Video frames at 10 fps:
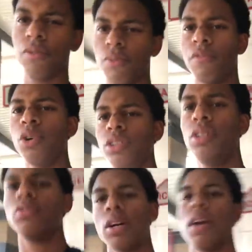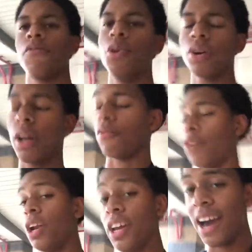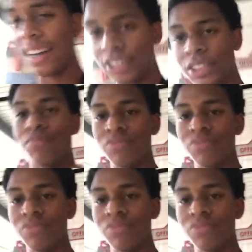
kind of feels kind of funny, guys.